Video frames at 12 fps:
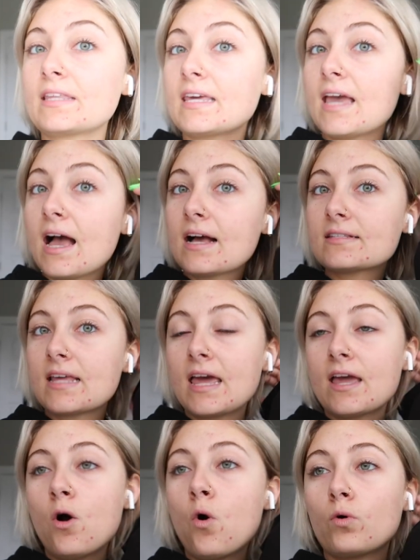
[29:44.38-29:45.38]
Lee has
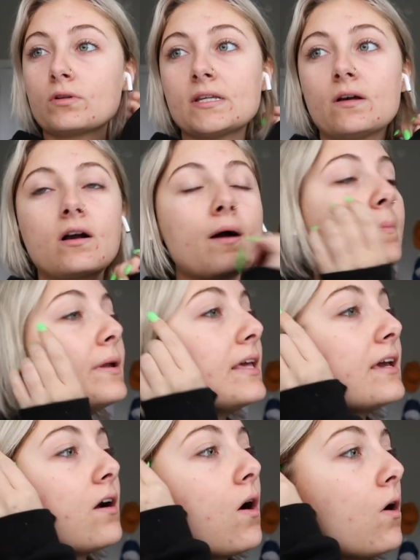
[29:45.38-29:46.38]
a wholesale
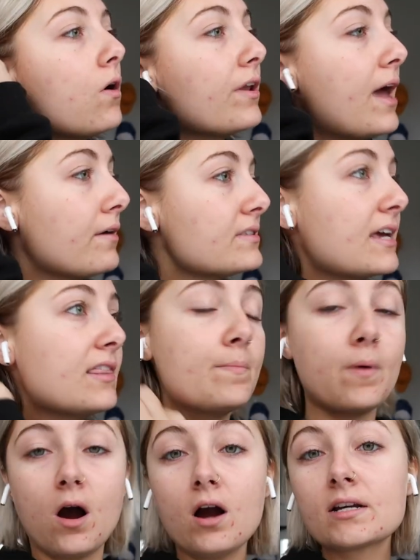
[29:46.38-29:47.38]
company called Outside the
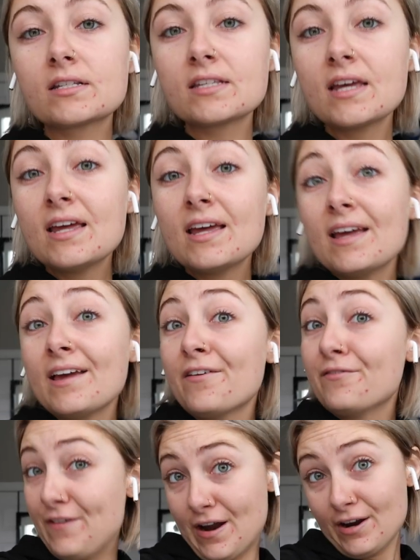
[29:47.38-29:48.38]
Box,
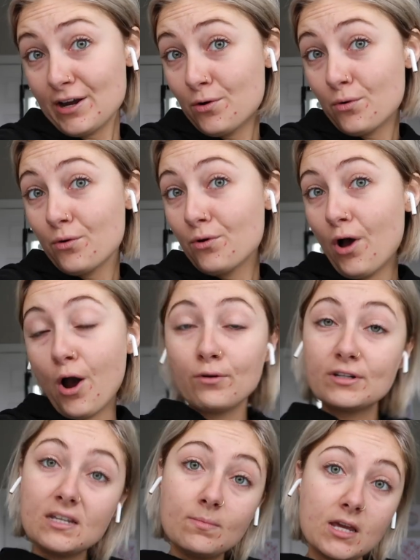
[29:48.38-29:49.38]
very cool, O
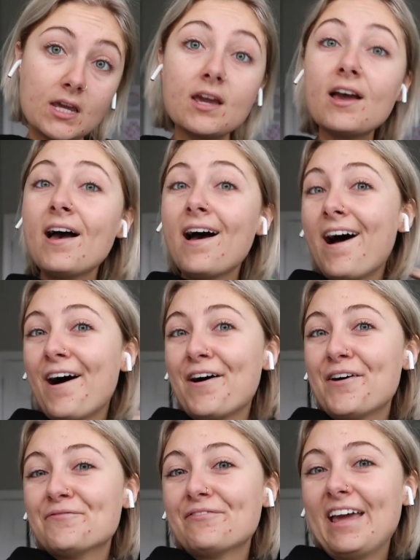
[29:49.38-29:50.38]
T B,
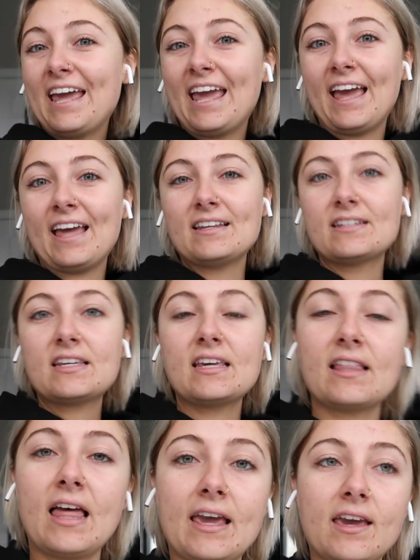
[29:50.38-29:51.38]
um, and
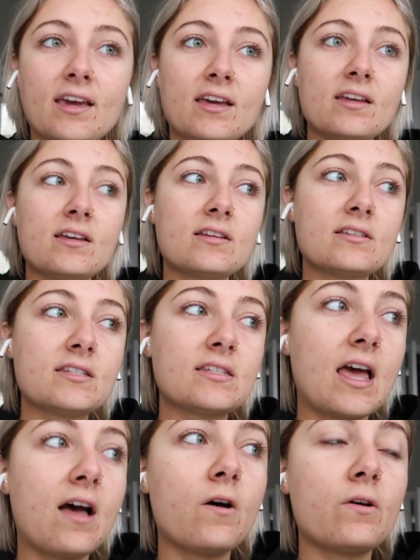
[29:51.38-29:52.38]
he like
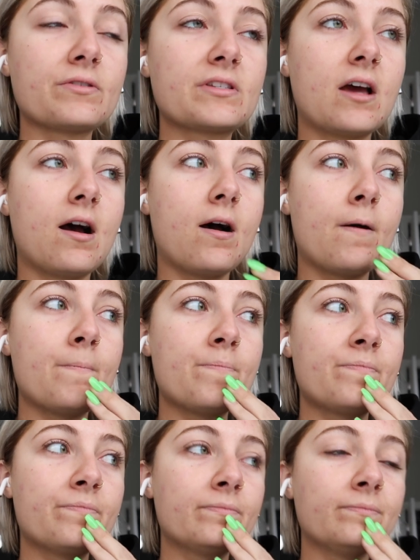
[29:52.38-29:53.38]
sells
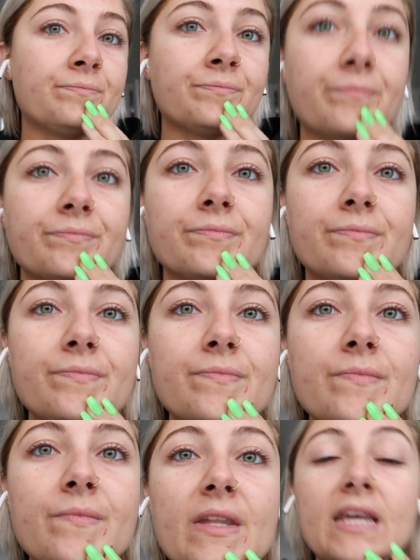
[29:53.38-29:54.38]
um,
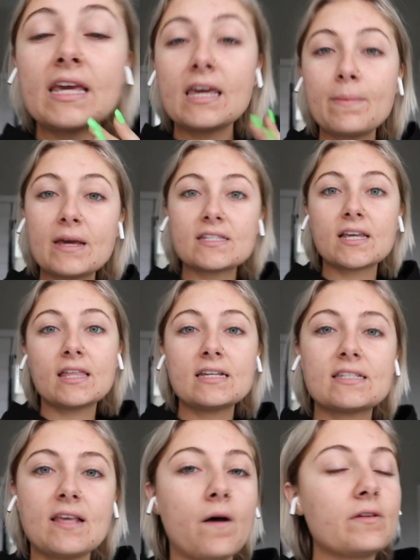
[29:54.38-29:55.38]
he basically
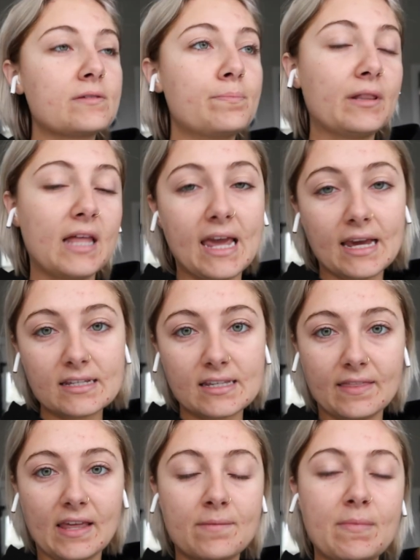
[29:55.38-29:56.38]
sells blanks
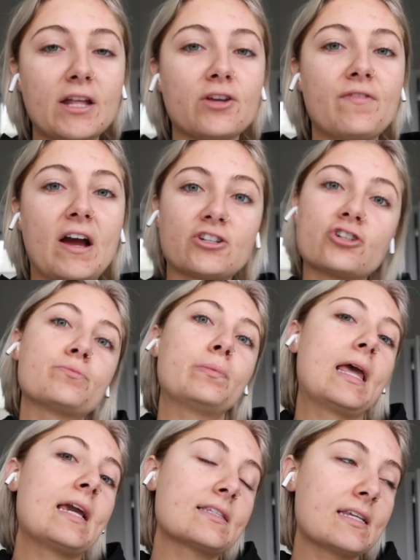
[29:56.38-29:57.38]
and like manufactures
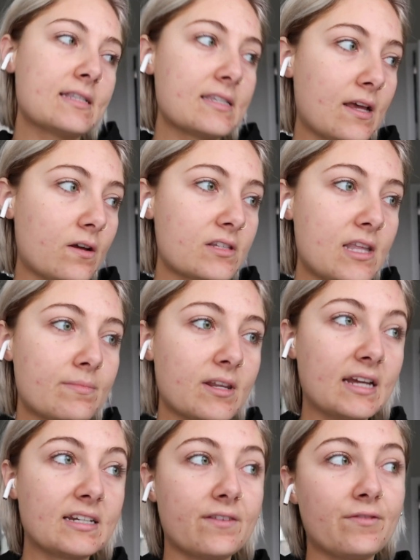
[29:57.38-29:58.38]
blanks and sells them to
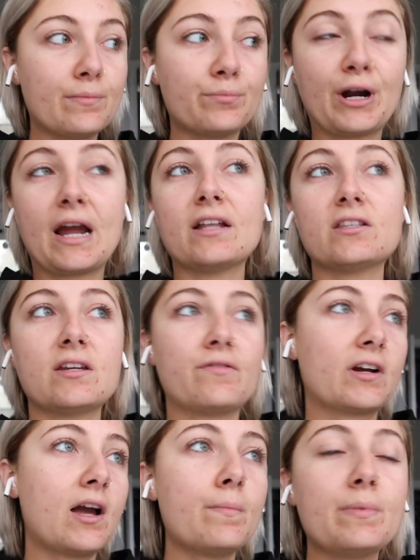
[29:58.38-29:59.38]
like different brands,
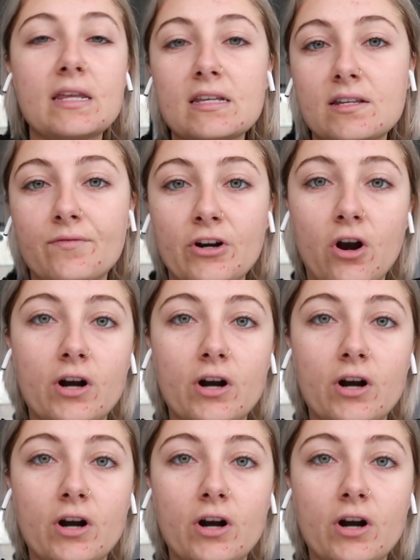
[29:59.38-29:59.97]
different companies, different